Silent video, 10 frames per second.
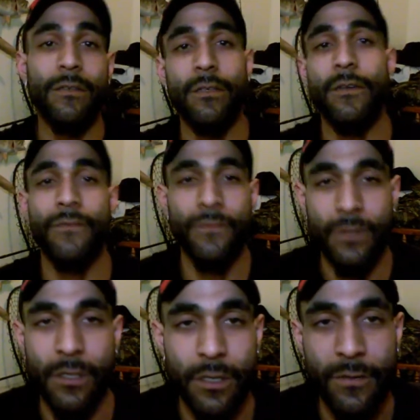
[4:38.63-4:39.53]
So if
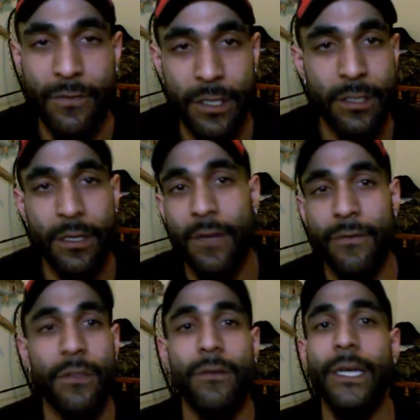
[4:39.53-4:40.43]
you're fishing
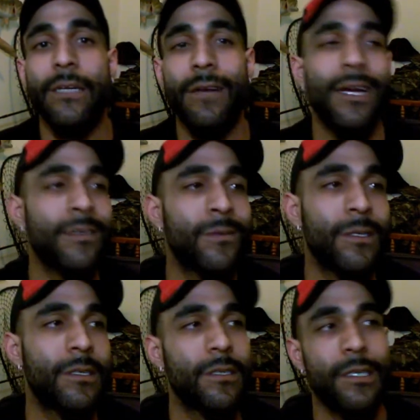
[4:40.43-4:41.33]
off of Lorraine rocks,
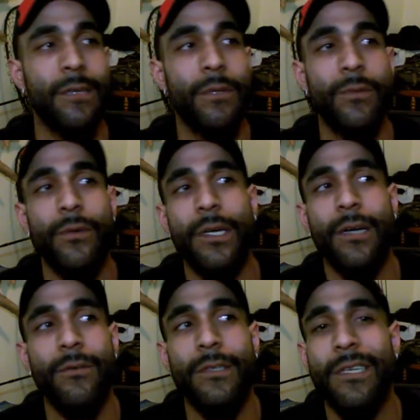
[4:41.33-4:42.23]
which the deepest part
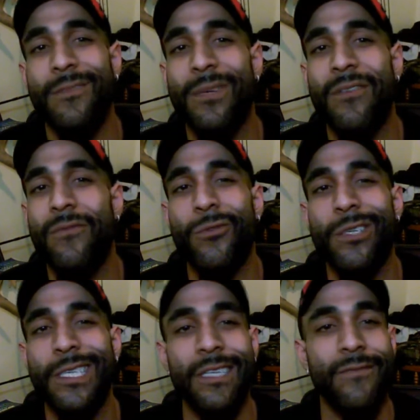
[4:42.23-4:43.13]
I would say is about
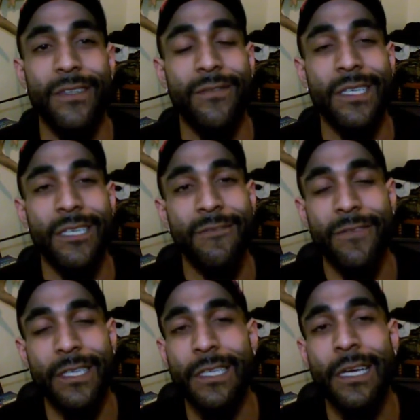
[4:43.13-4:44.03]
14, 15
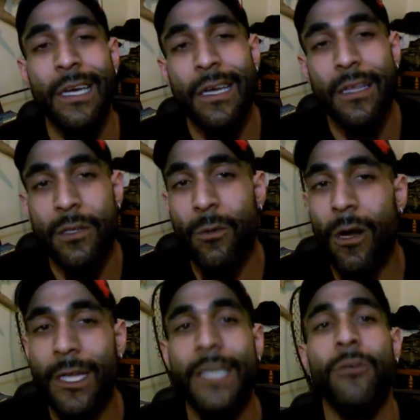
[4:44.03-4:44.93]
feet, the
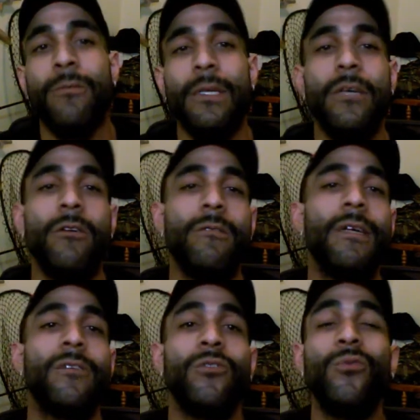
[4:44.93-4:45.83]
walleye normally hold
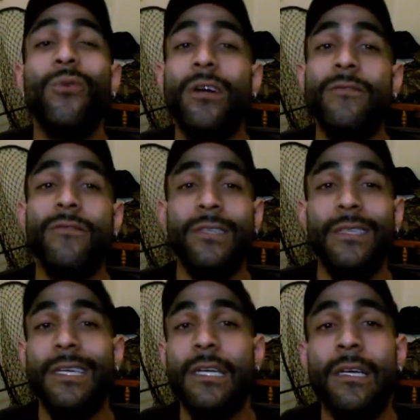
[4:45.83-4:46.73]
around 12 foot
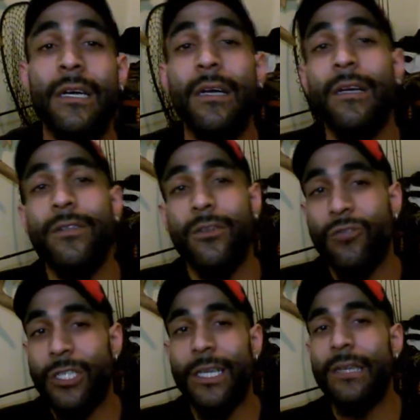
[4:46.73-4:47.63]
there. So
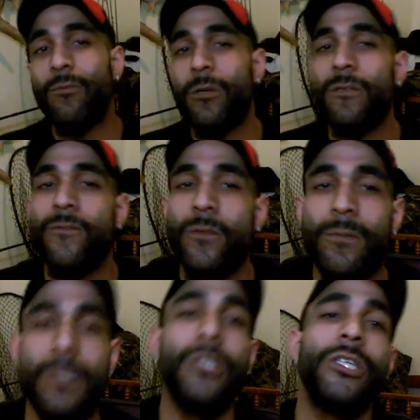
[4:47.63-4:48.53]
jigging works for
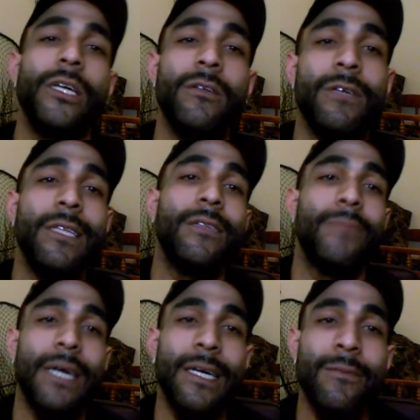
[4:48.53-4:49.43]
them because jigging will hit the
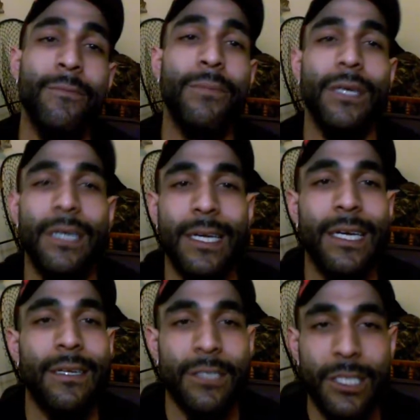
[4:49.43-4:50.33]
bottom, but
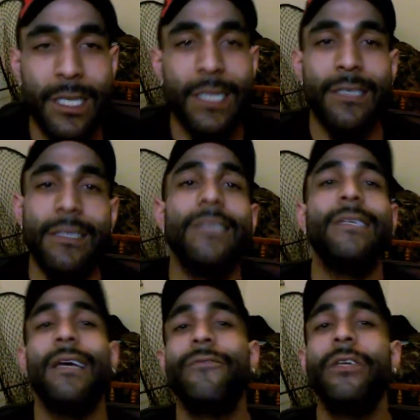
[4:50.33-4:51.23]
again, jigging isn't
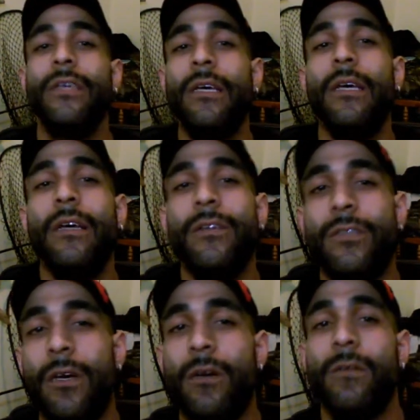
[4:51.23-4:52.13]
as heavy.
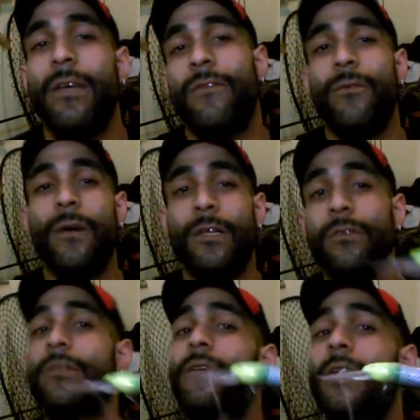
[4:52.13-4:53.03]
So if you want to
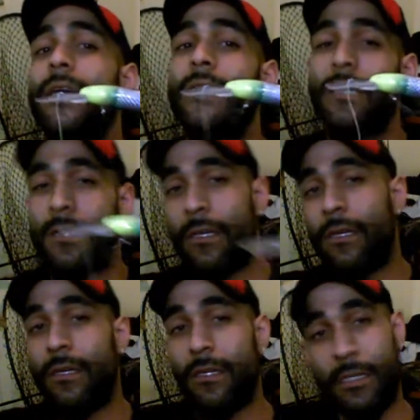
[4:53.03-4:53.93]
use a crank,
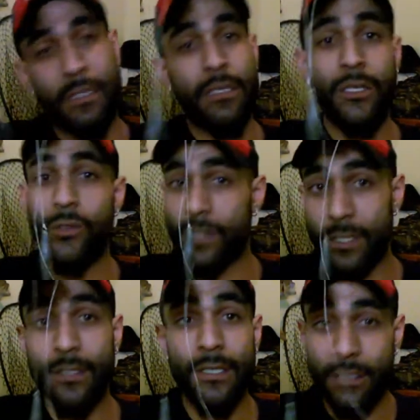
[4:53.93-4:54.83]
use
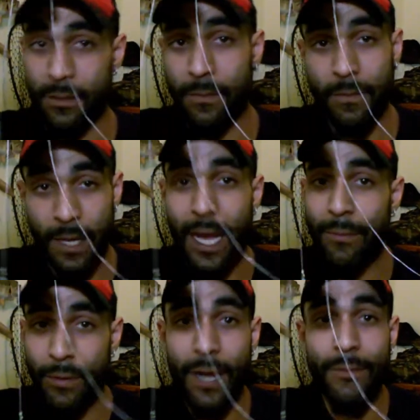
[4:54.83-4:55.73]
this system. I
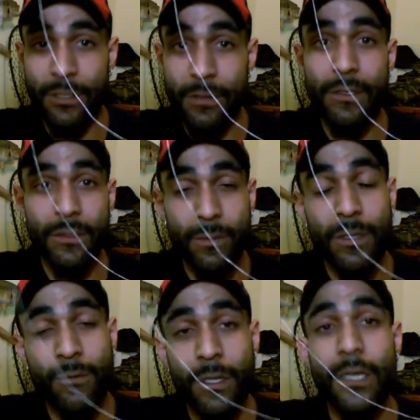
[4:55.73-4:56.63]
promise you this
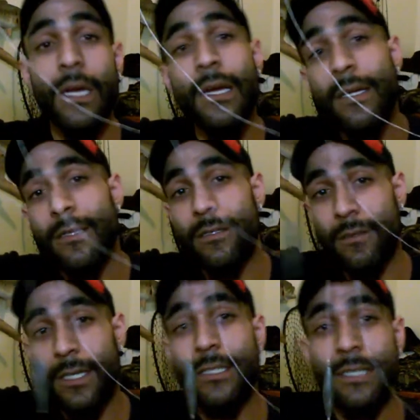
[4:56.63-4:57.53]
will work. This
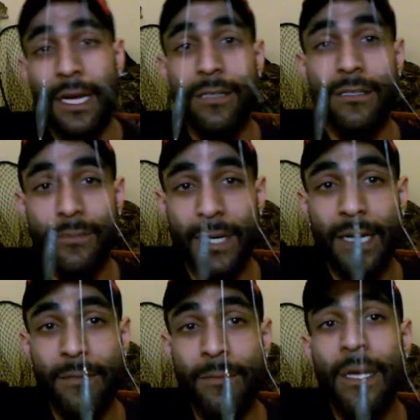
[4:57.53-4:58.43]
will get you down to the
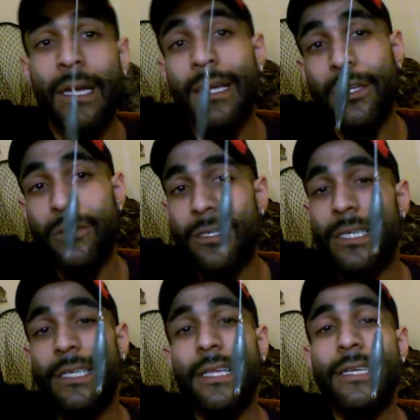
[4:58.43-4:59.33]
bottom. Using
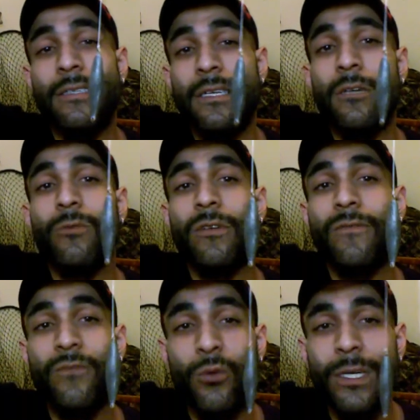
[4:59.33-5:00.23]
an inline sinker would
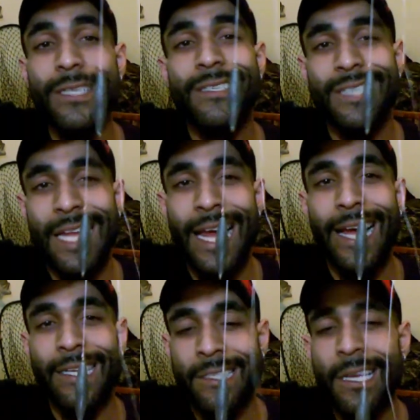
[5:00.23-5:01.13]
avoid
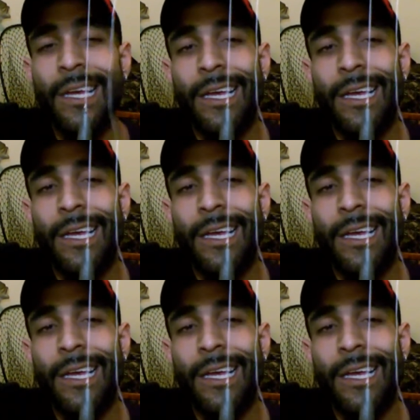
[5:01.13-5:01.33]
snags.